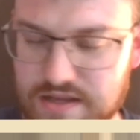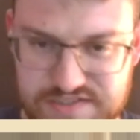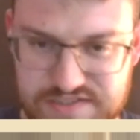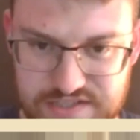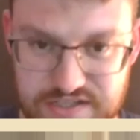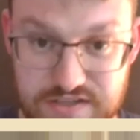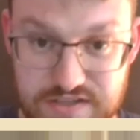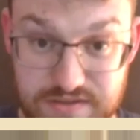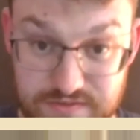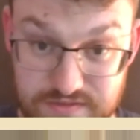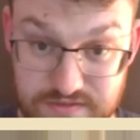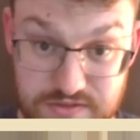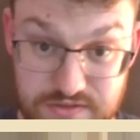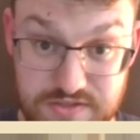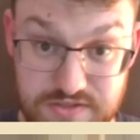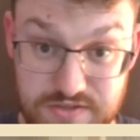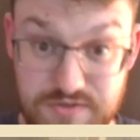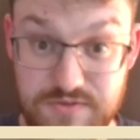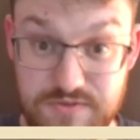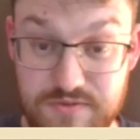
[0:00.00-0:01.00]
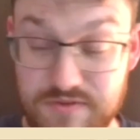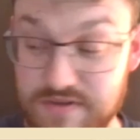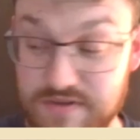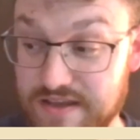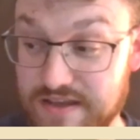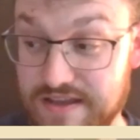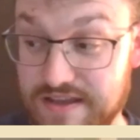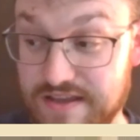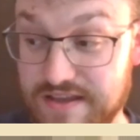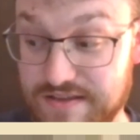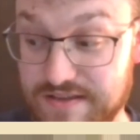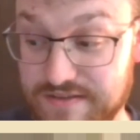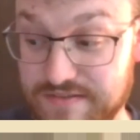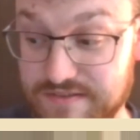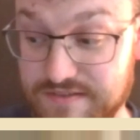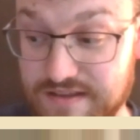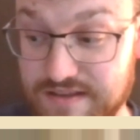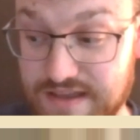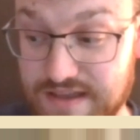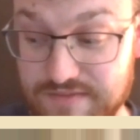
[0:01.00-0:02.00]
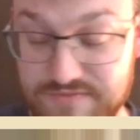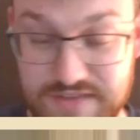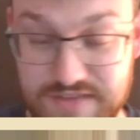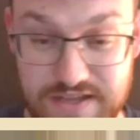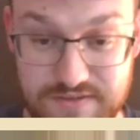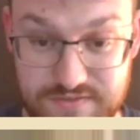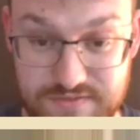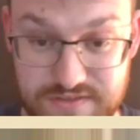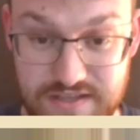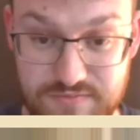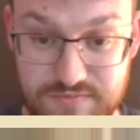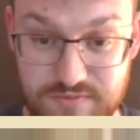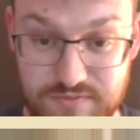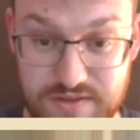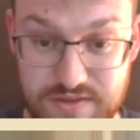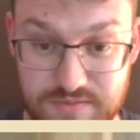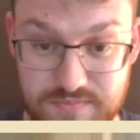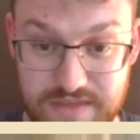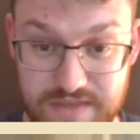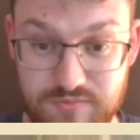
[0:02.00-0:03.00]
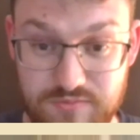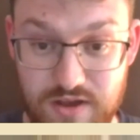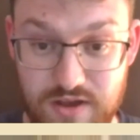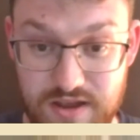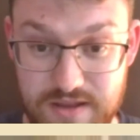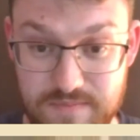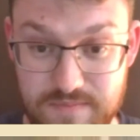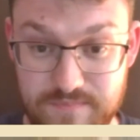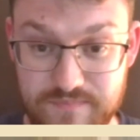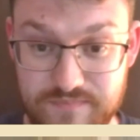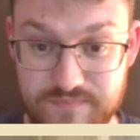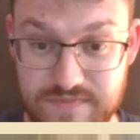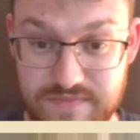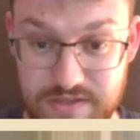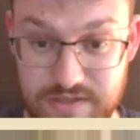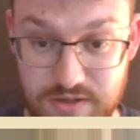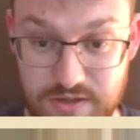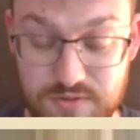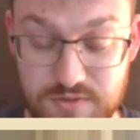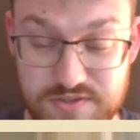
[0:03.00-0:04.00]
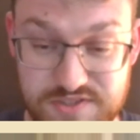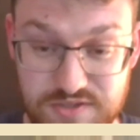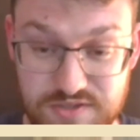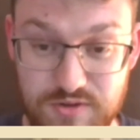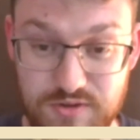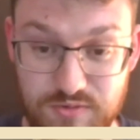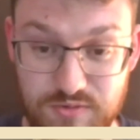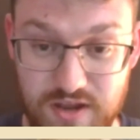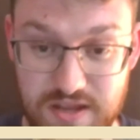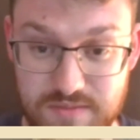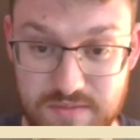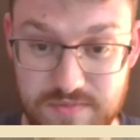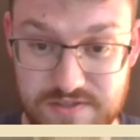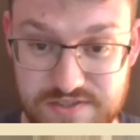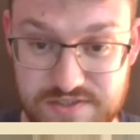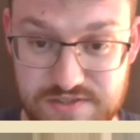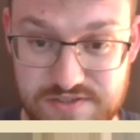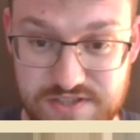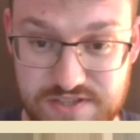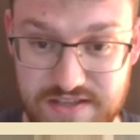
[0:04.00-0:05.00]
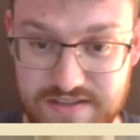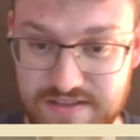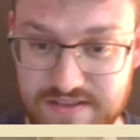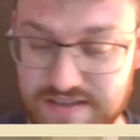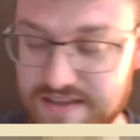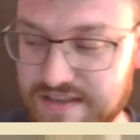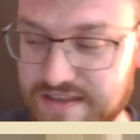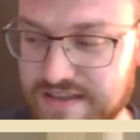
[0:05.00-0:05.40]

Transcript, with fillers: see you do have that rhythm, that rhyme, the old school rhyme, as you say.